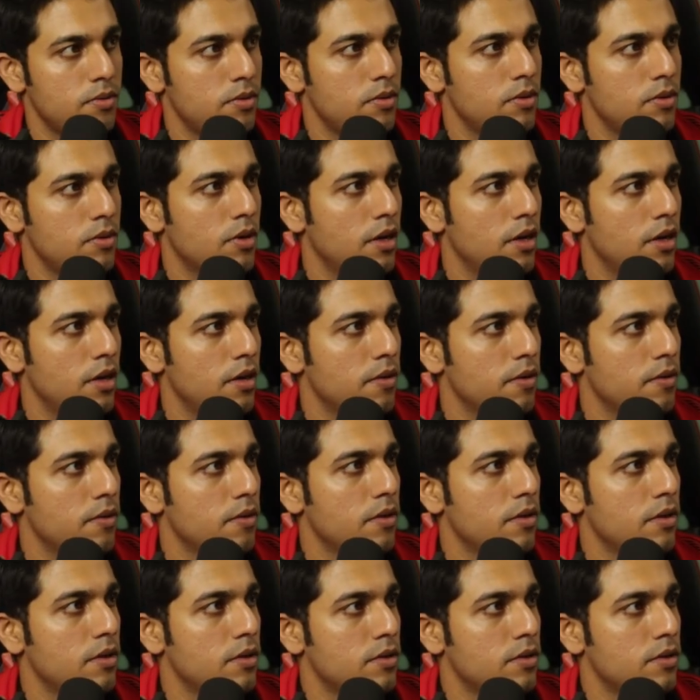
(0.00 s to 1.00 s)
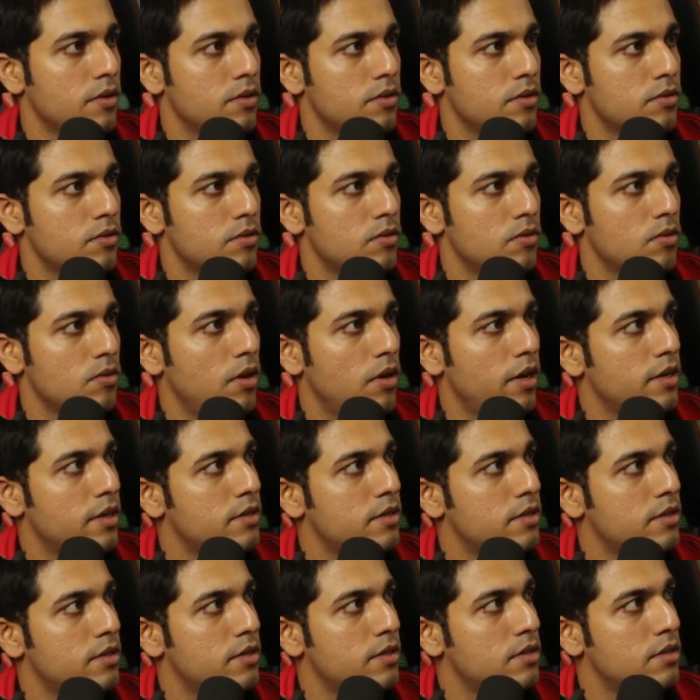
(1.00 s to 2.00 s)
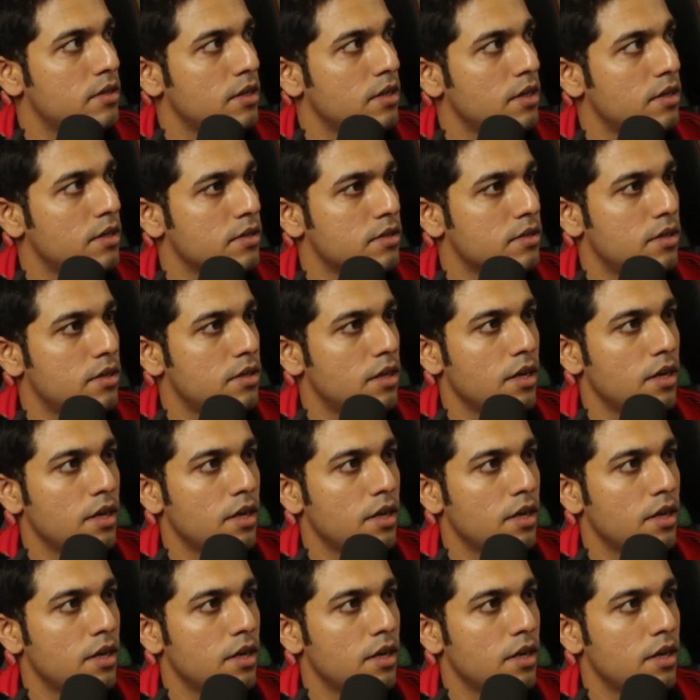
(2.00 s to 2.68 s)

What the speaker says: Okay, so let's see this thing